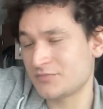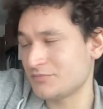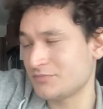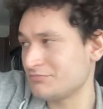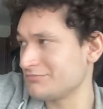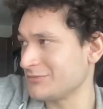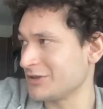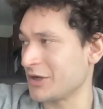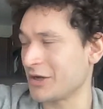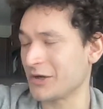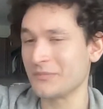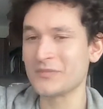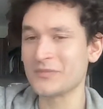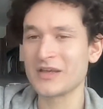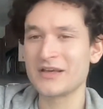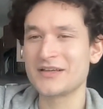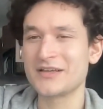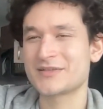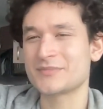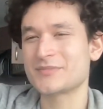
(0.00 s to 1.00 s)
you know,
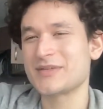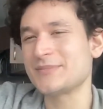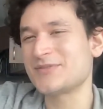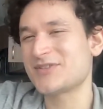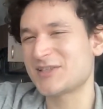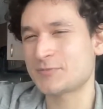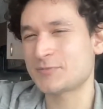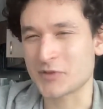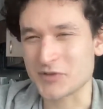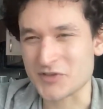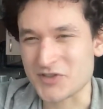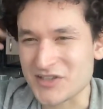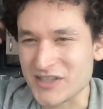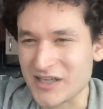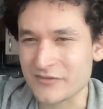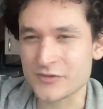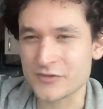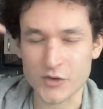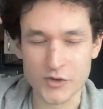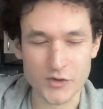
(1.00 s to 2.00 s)
sometimes this
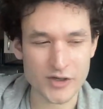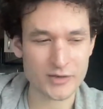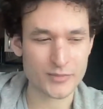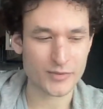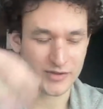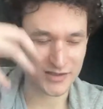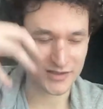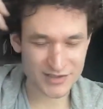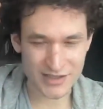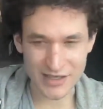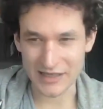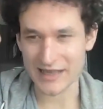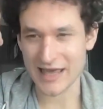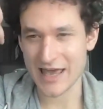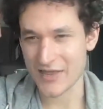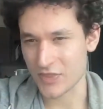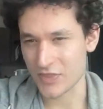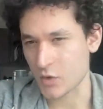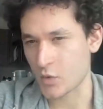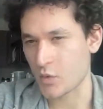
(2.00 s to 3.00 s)
perceived agreeableness can
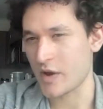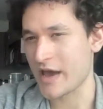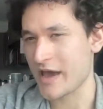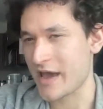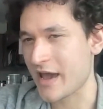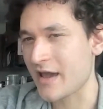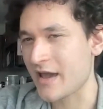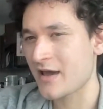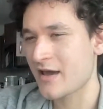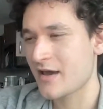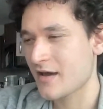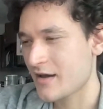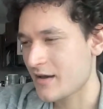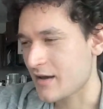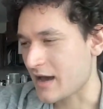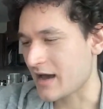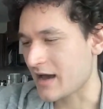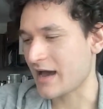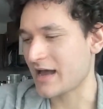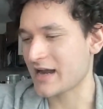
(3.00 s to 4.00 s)
get in the way.
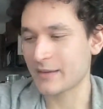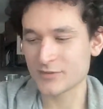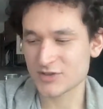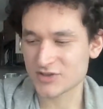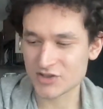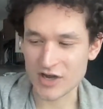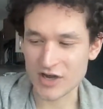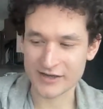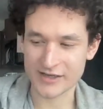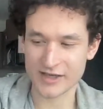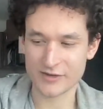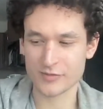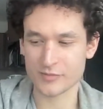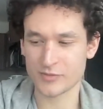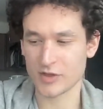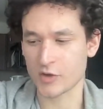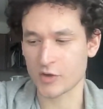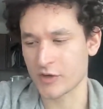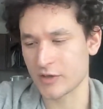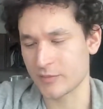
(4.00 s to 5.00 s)
And I'm just talking
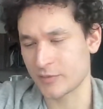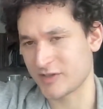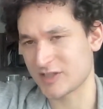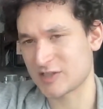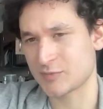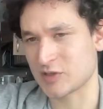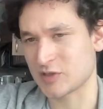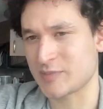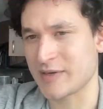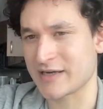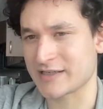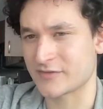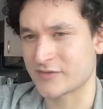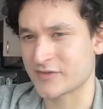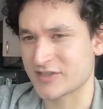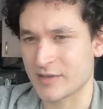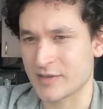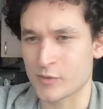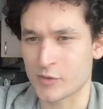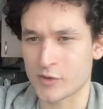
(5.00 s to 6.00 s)
from the agreeableness perspective
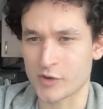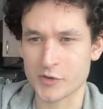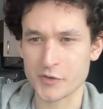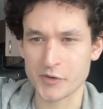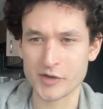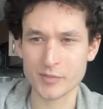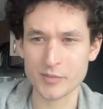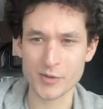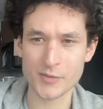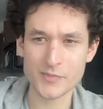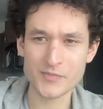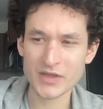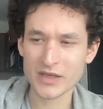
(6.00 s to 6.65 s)
because I'm more agreeable.